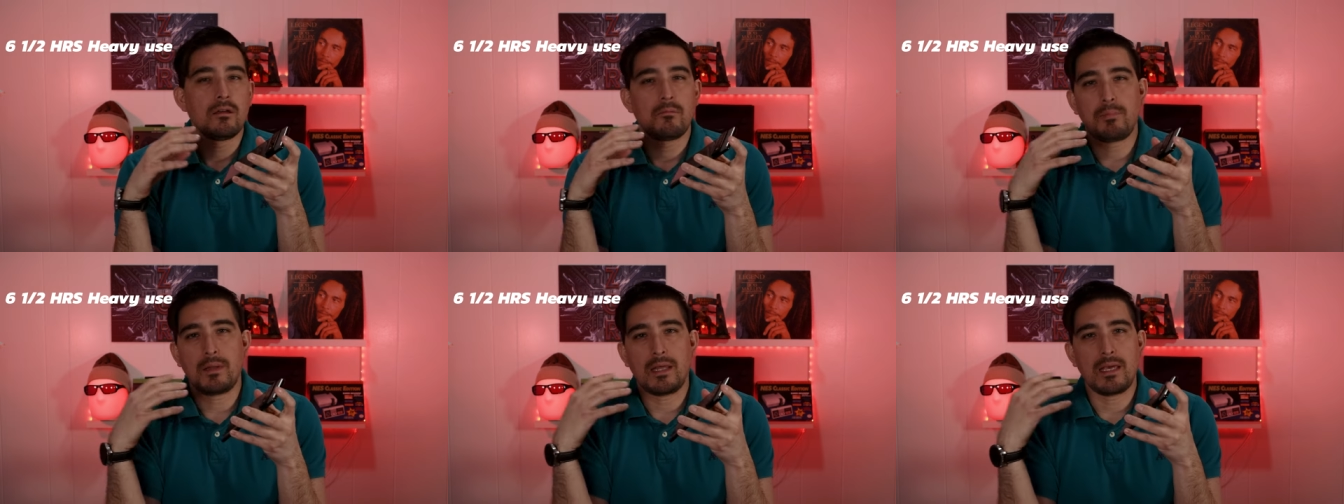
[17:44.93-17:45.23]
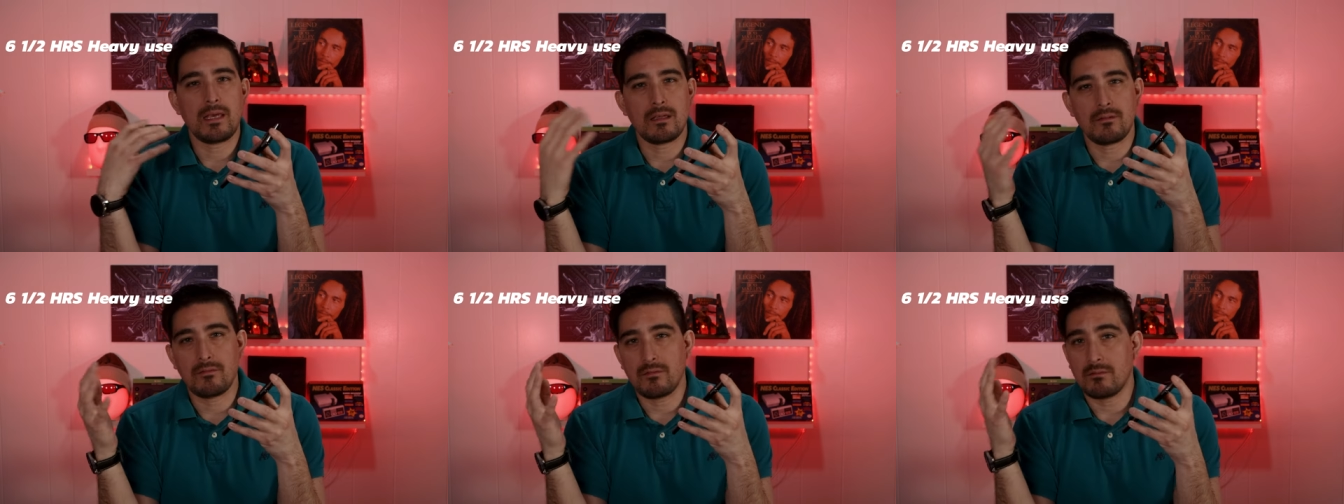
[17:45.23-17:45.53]

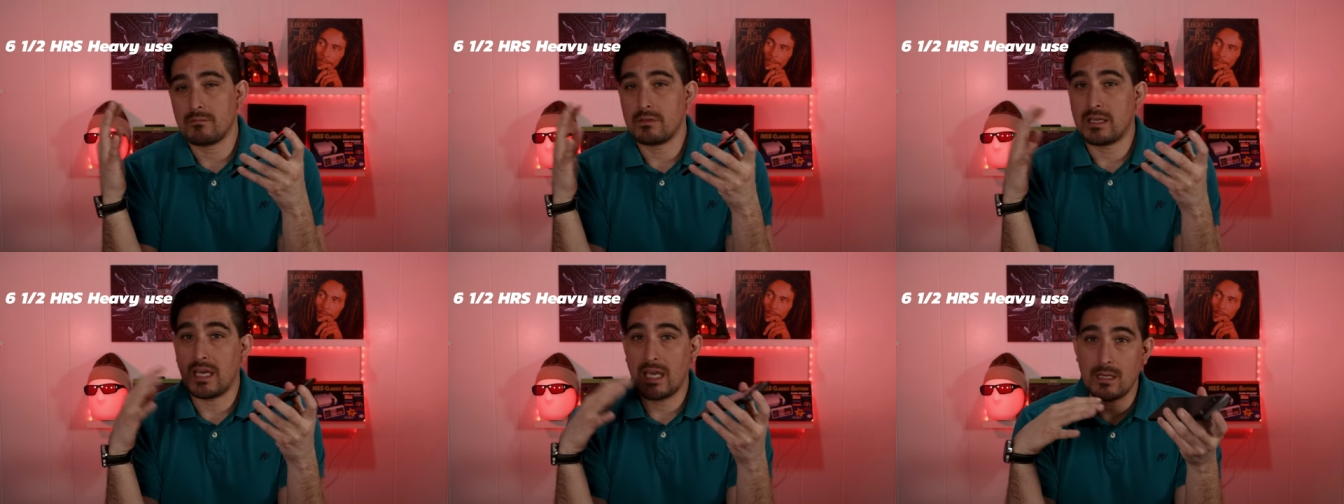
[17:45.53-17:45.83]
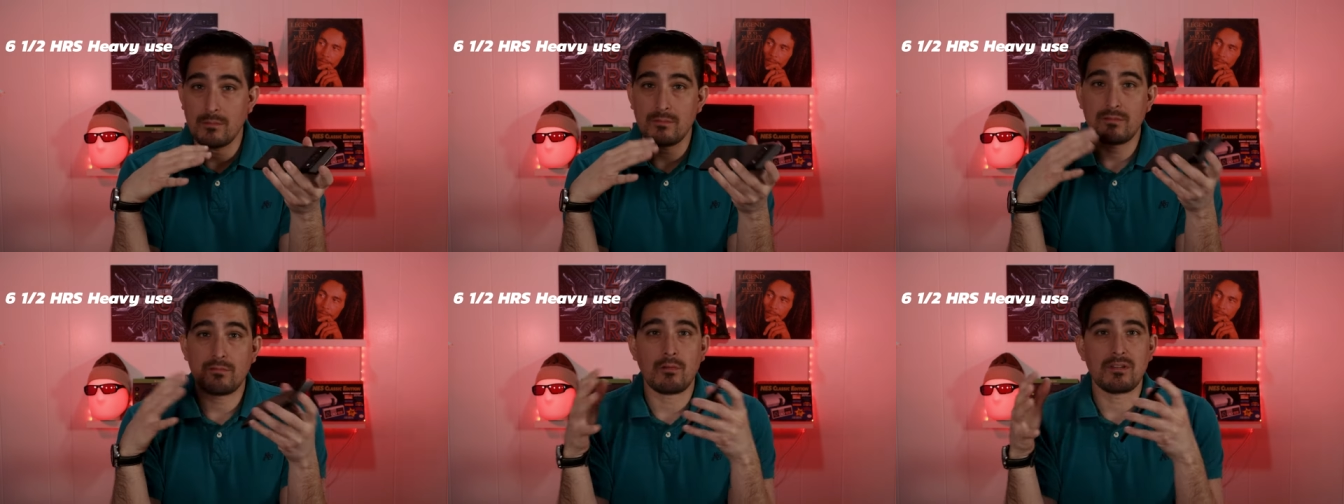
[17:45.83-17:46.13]
playing
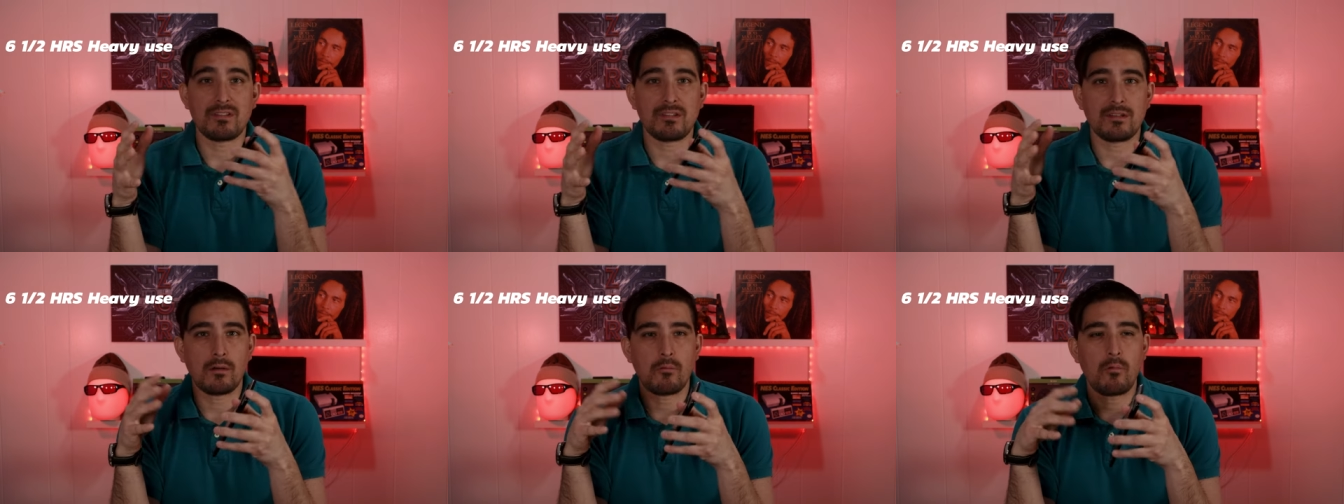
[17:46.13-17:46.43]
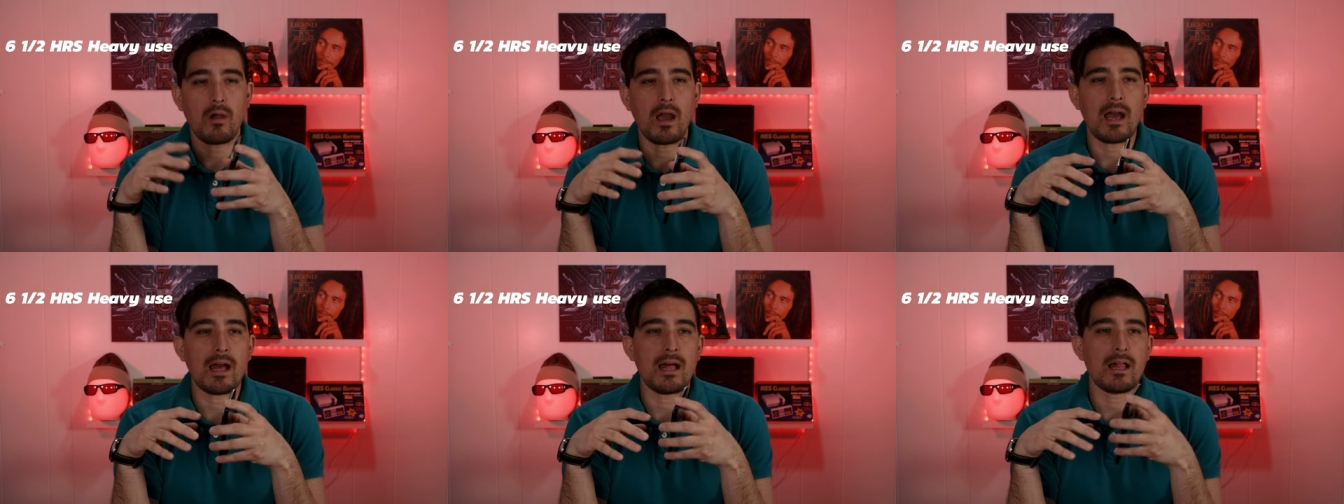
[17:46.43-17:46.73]
games once in a
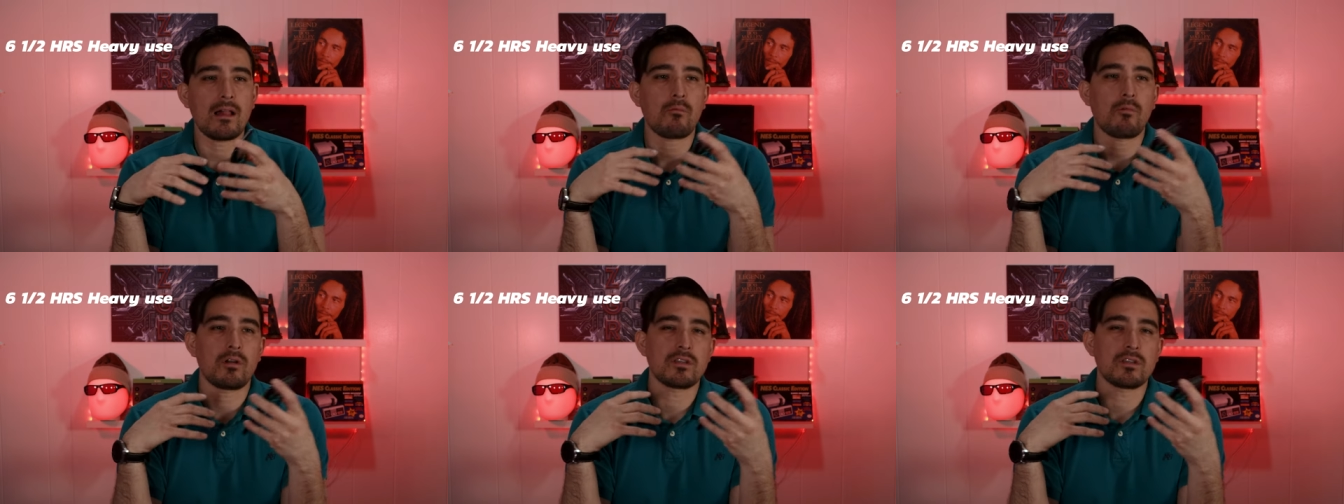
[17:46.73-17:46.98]
while,